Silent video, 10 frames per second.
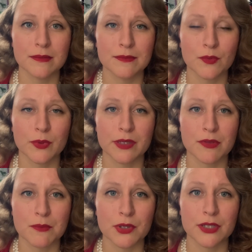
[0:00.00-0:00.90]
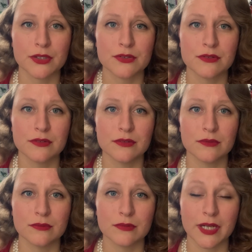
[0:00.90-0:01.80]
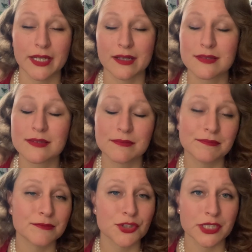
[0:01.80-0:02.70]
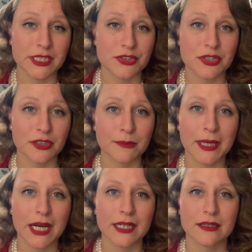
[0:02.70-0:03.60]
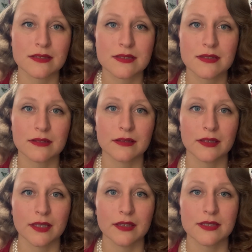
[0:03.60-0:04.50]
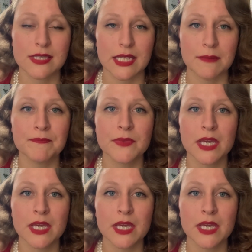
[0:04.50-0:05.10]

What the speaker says: one of the more, I guess, traditional pockets in the seam.